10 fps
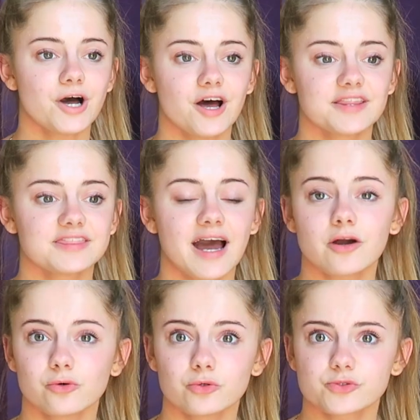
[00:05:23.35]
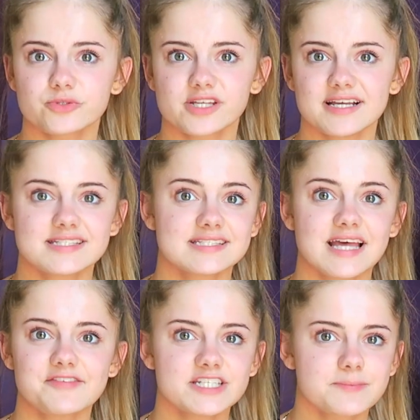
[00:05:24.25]
But that course was like
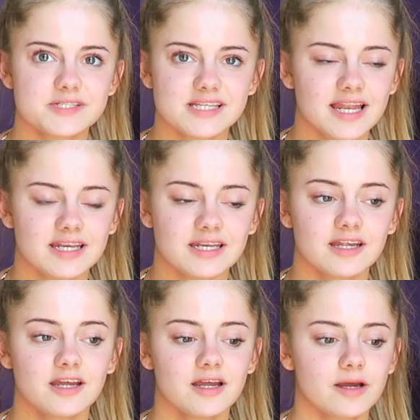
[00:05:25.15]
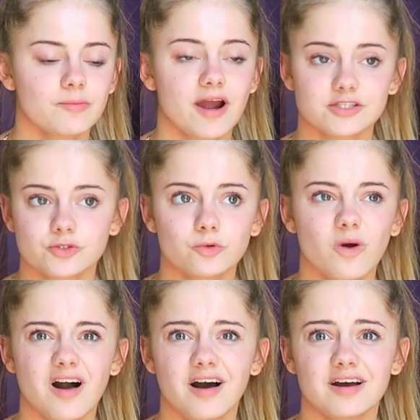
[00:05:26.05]
70% practical
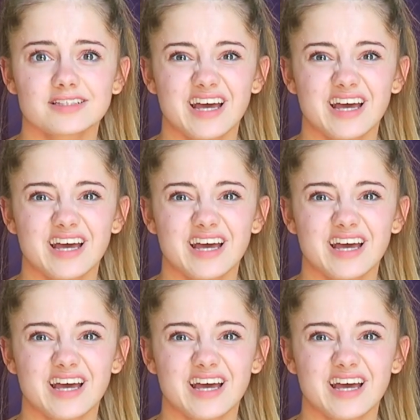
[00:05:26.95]
work.